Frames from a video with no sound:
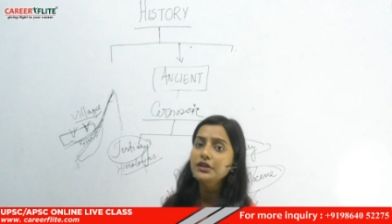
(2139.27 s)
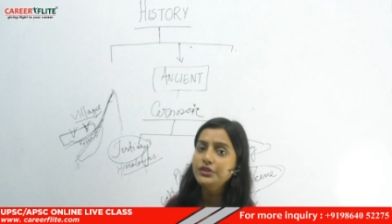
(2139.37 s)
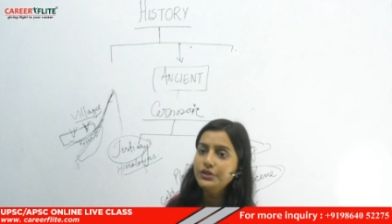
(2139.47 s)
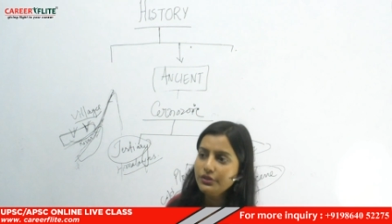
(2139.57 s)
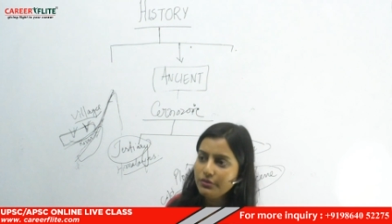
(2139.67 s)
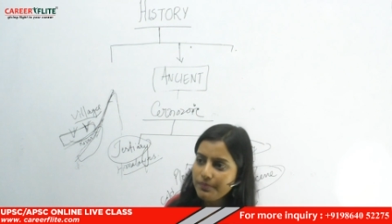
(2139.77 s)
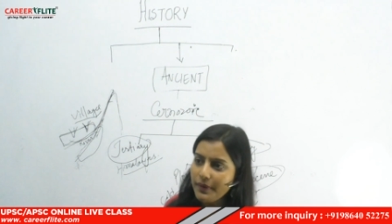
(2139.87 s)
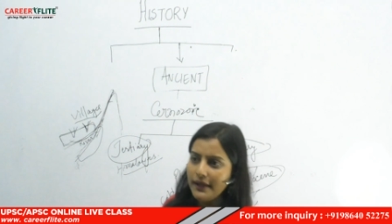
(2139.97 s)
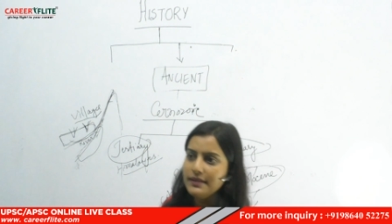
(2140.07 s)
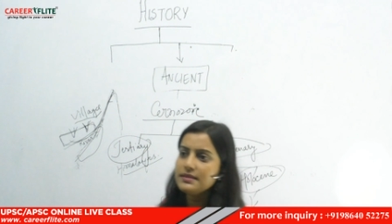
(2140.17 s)
took
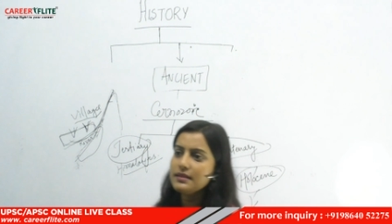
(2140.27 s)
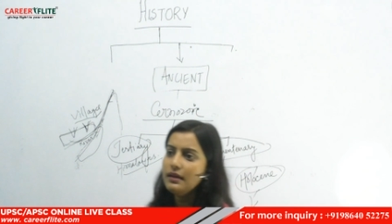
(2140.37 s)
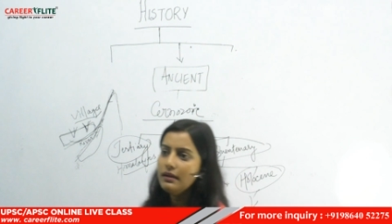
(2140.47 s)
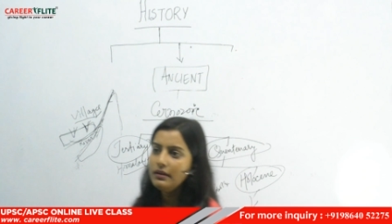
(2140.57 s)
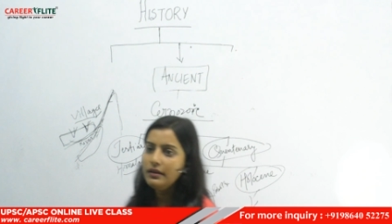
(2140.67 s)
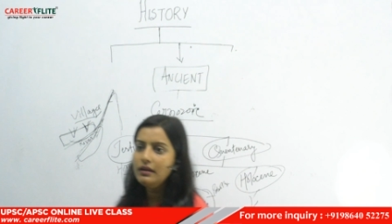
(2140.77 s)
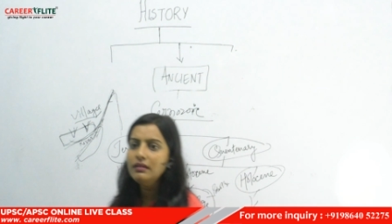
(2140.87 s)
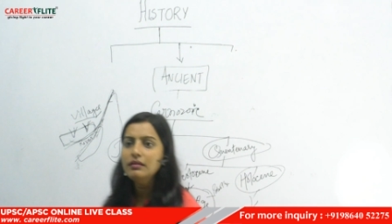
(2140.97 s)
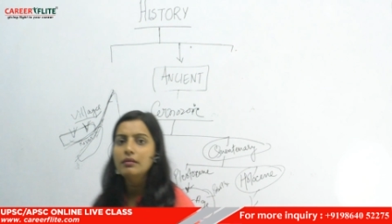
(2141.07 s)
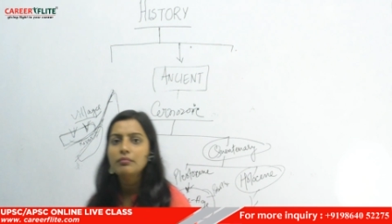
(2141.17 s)
place in a
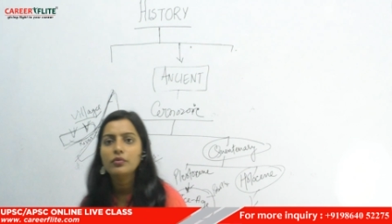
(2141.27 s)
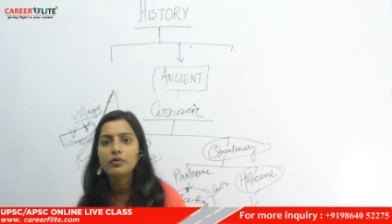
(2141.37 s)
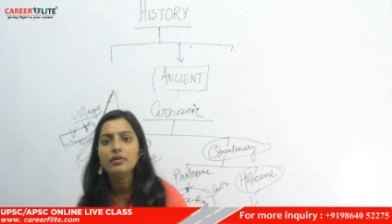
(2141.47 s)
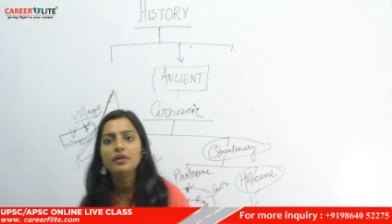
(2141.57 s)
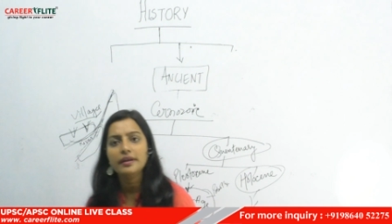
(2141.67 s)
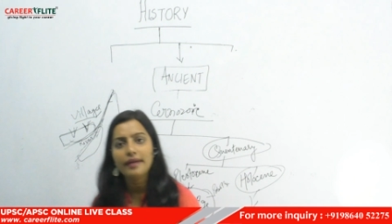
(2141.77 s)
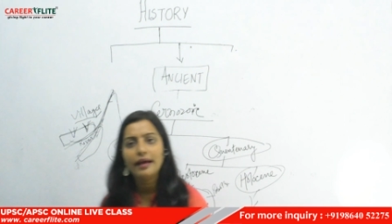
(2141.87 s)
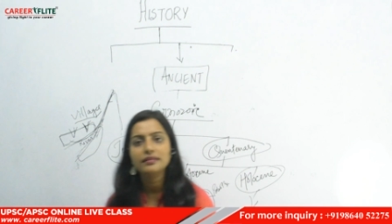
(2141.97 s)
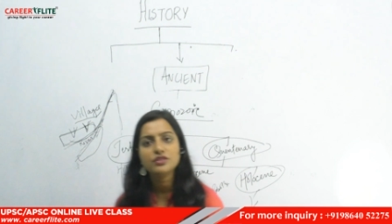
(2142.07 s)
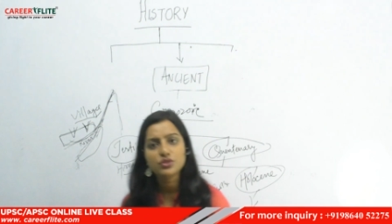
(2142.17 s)
more
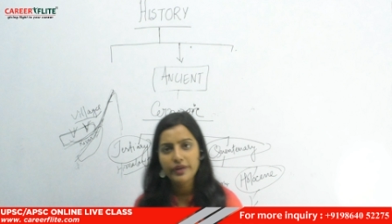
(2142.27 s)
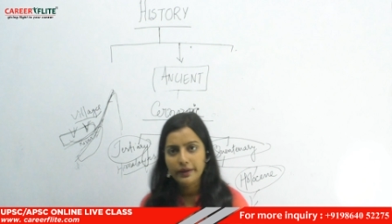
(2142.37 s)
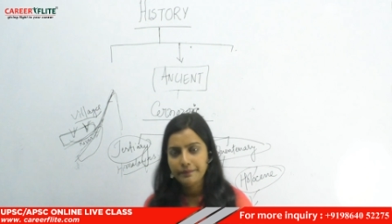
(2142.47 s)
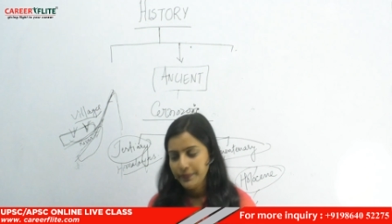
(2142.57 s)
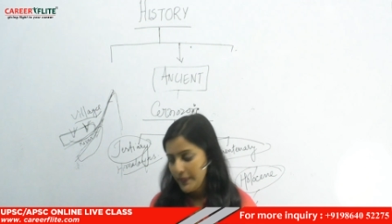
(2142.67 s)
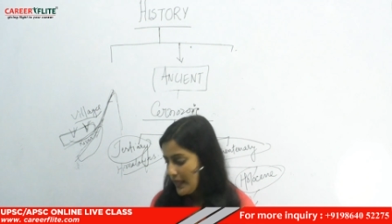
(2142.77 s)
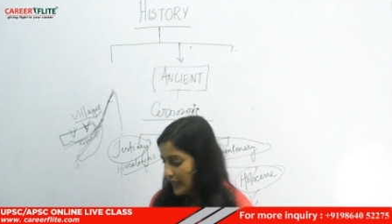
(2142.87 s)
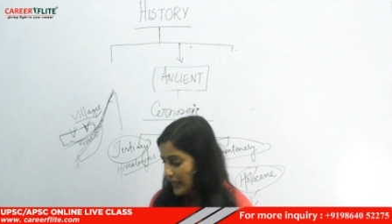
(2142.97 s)
enhanced way, and